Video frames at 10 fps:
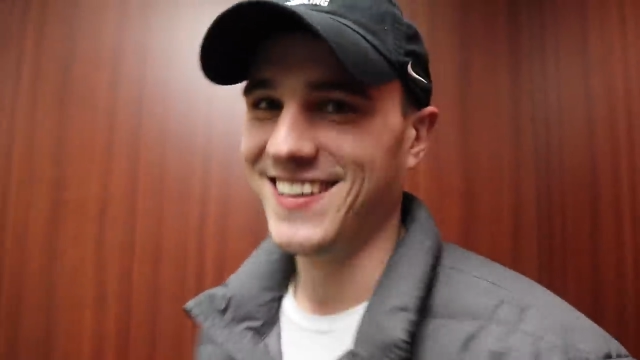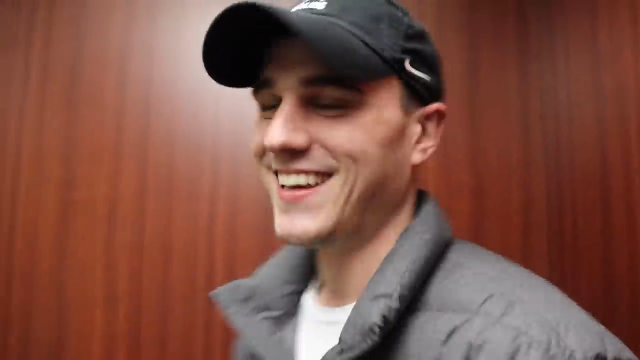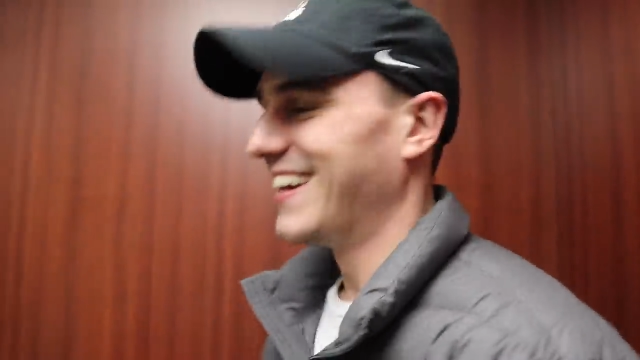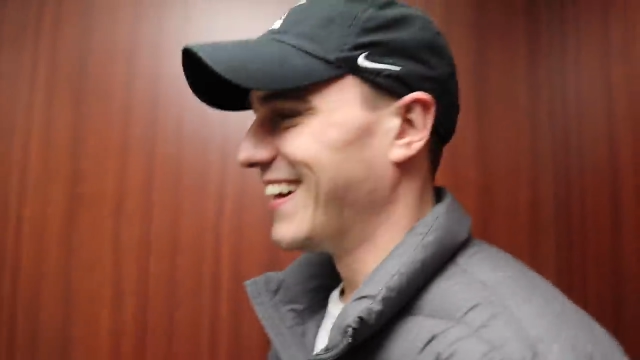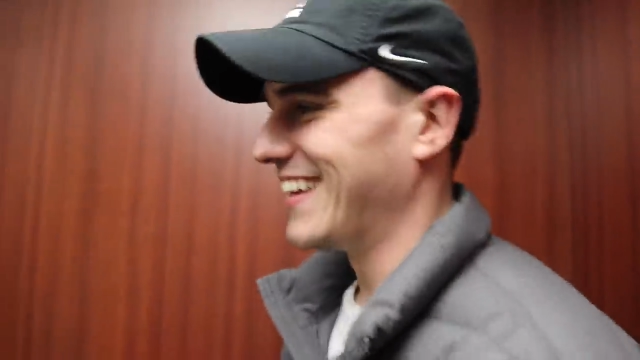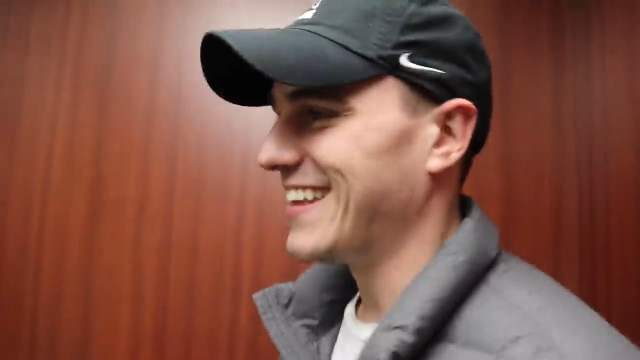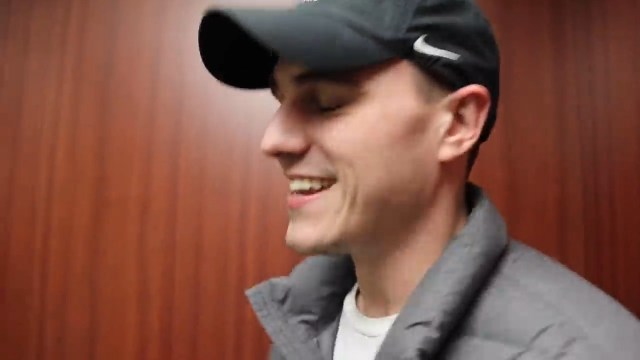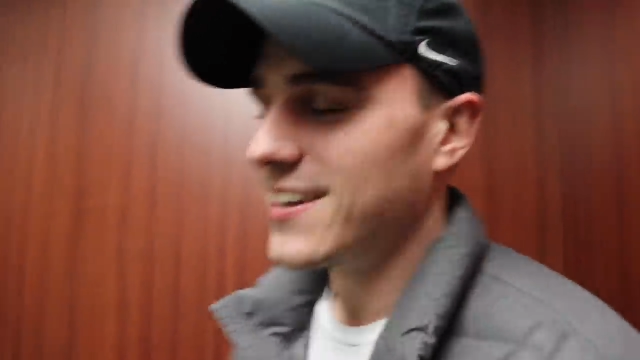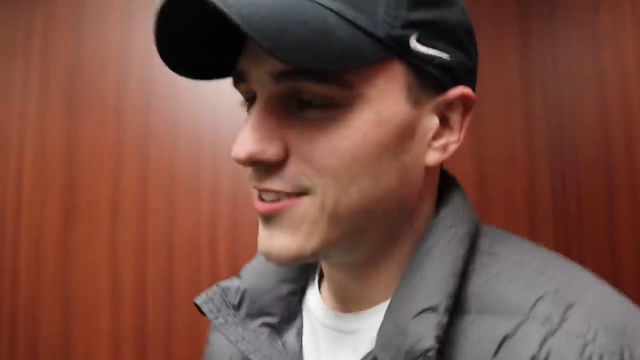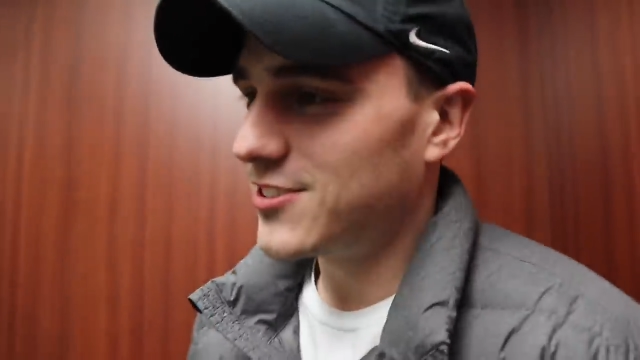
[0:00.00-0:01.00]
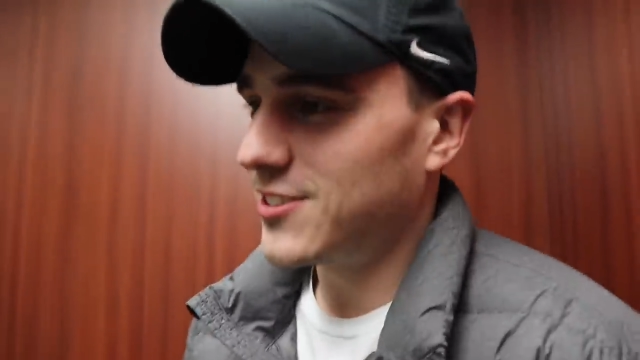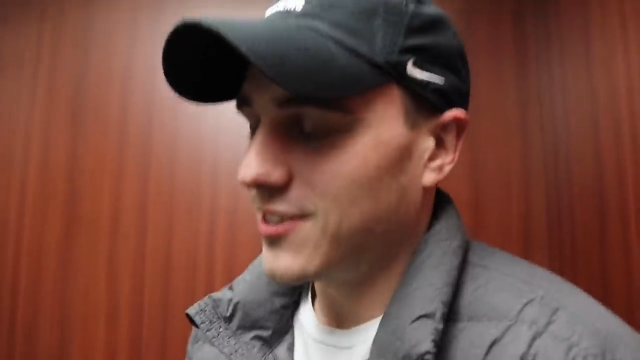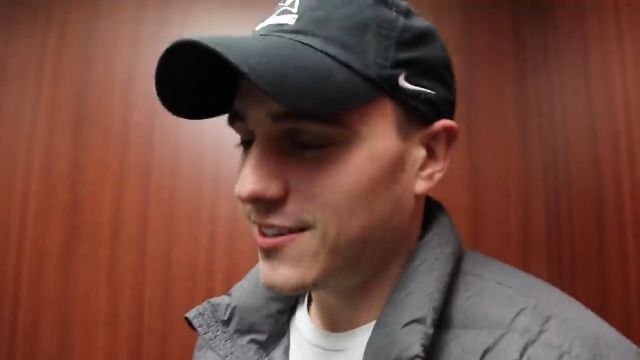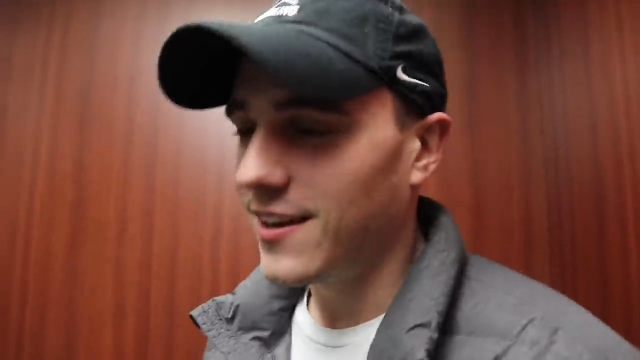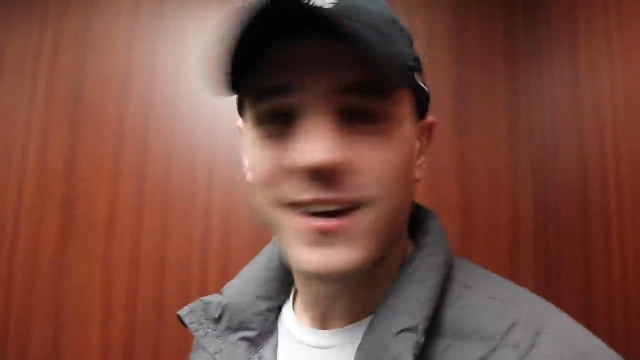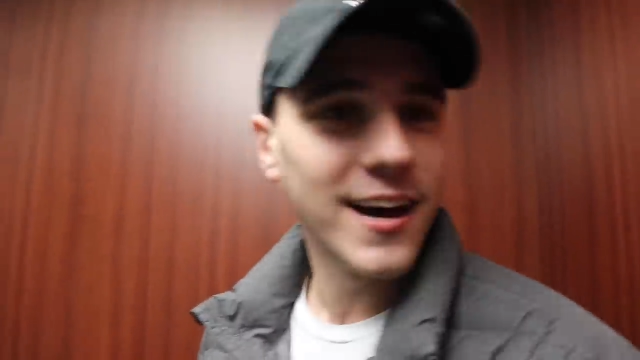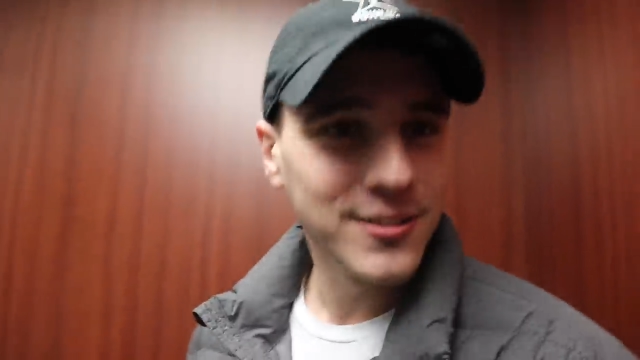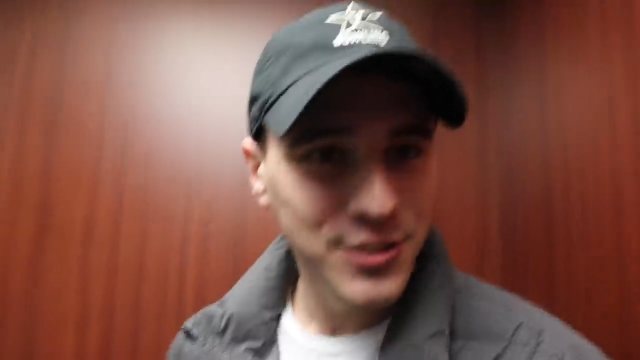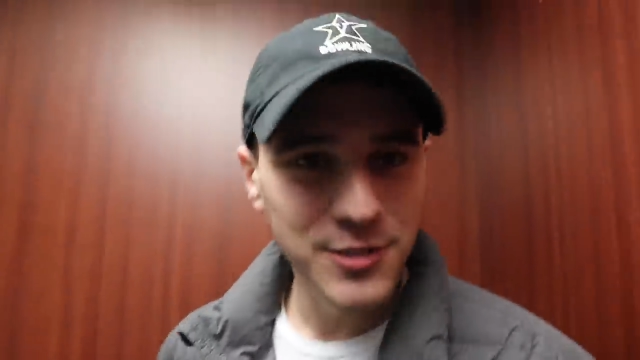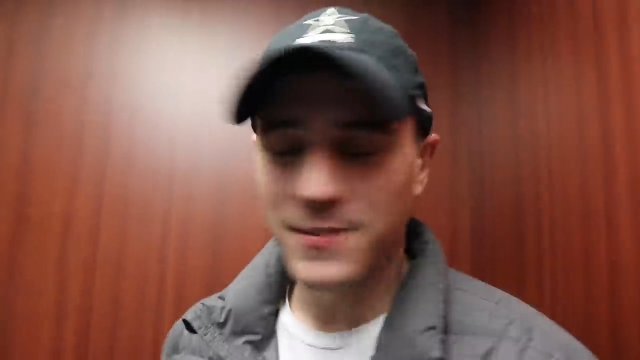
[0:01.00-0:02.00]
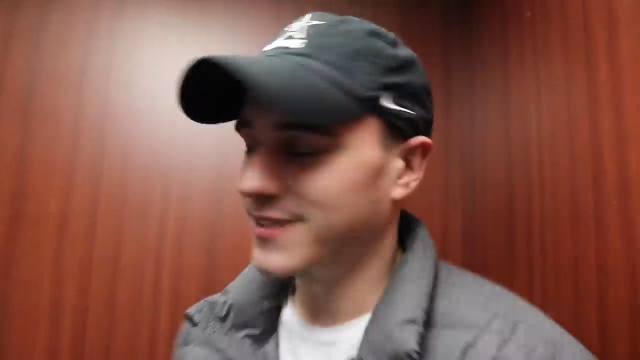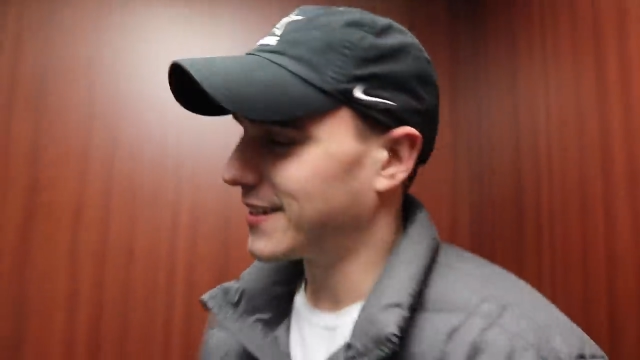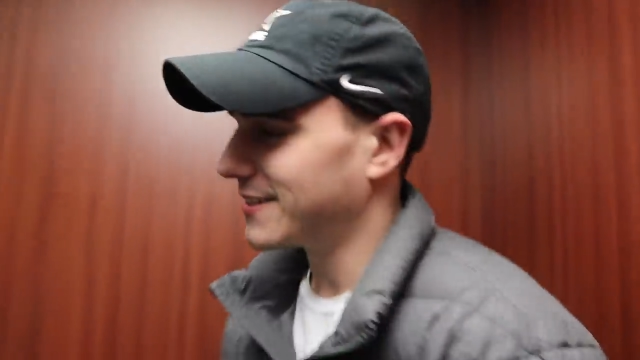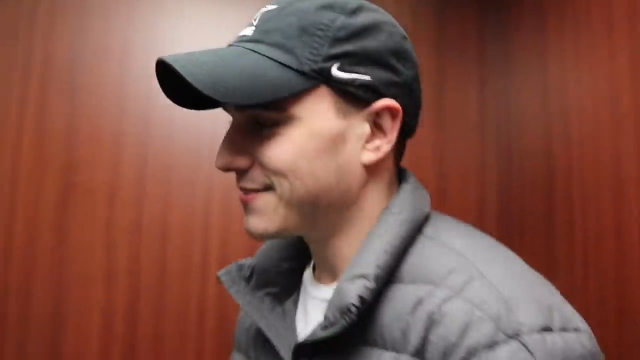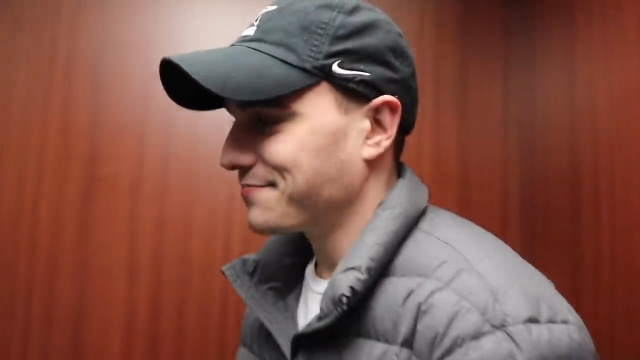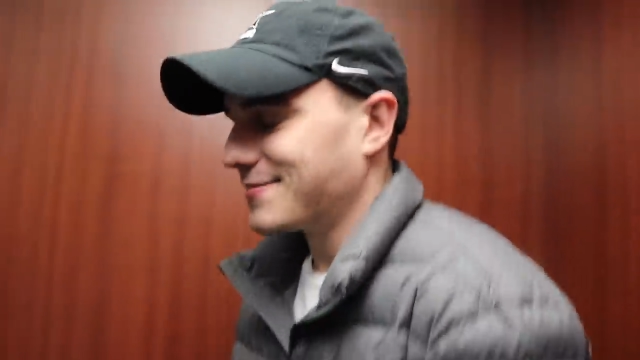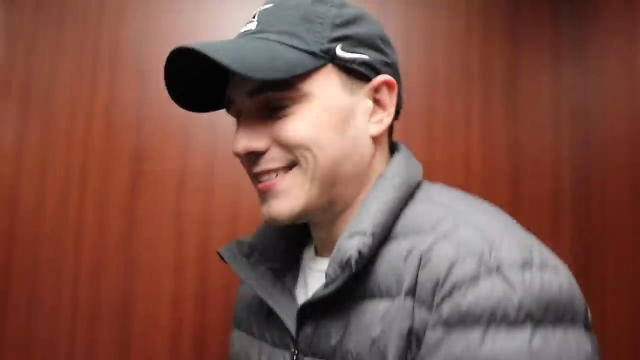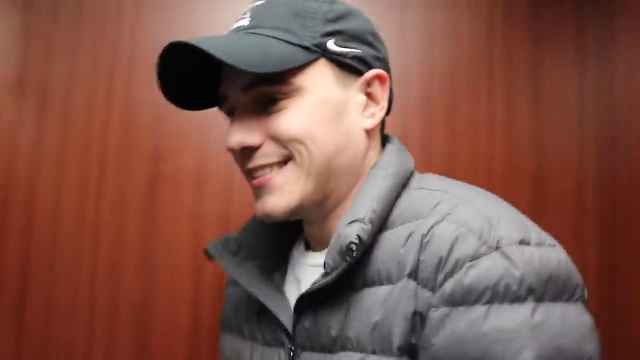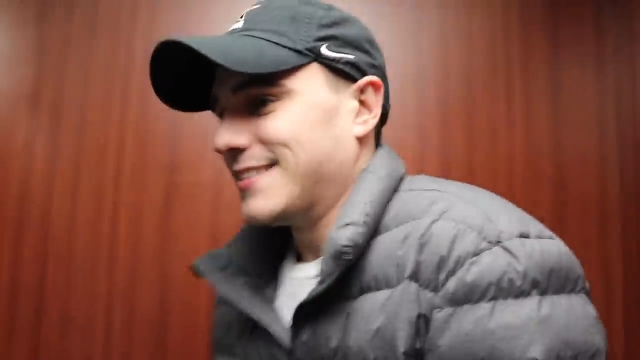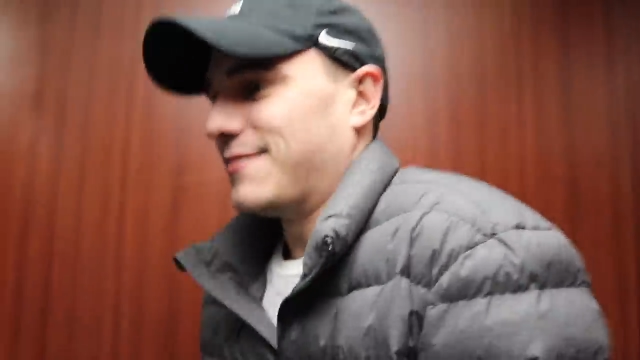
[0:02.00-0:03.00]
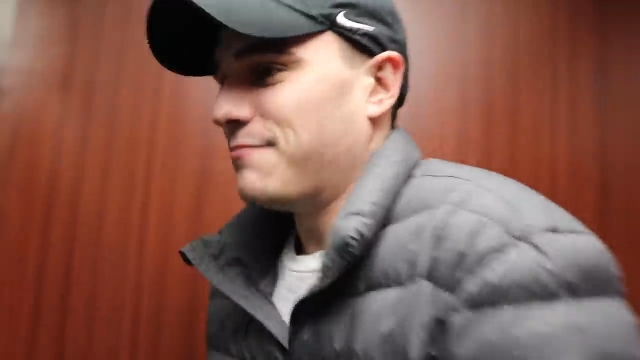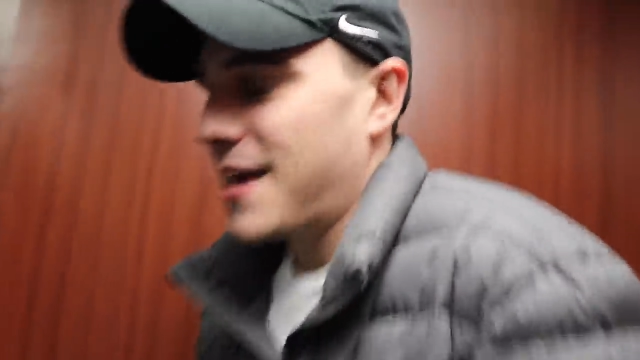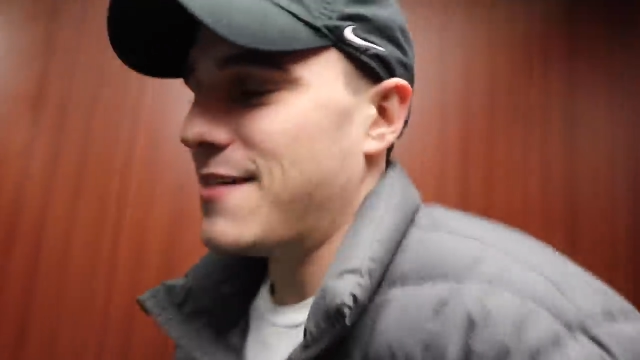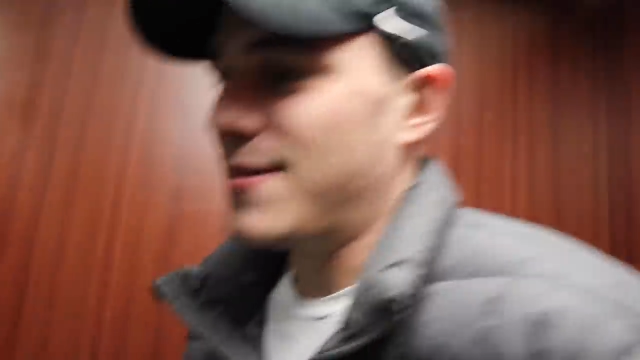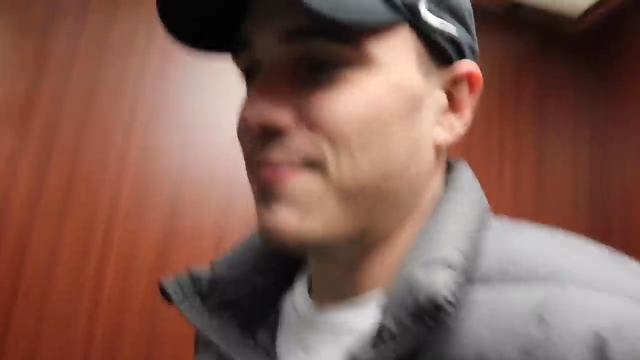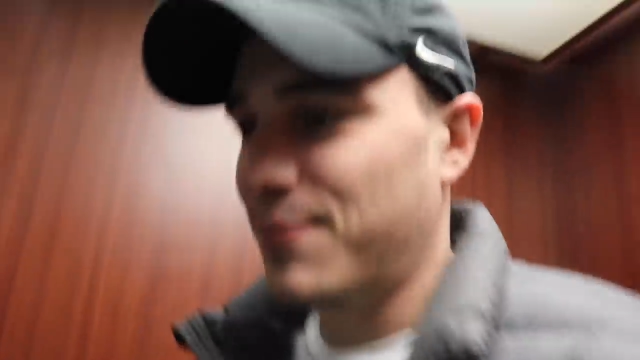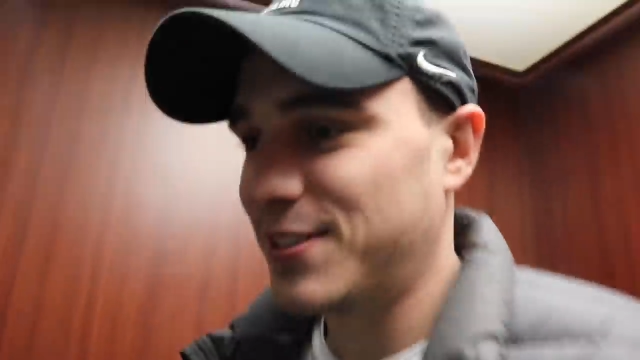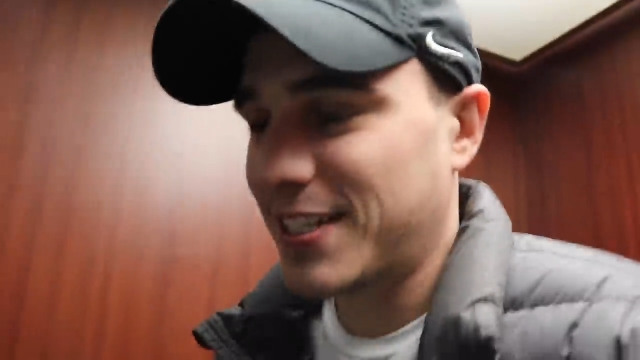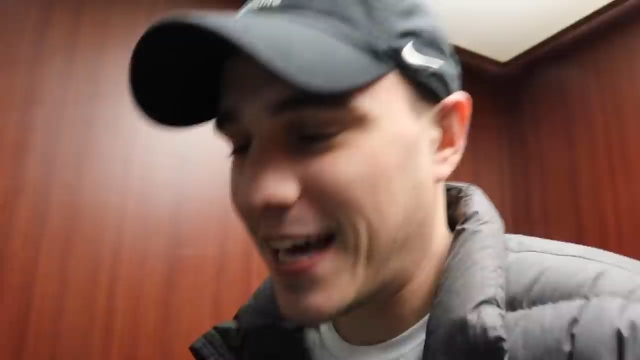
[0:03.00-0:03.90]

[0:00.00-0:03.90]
And then he goes to Kyle Troop and he's like, maybe, but you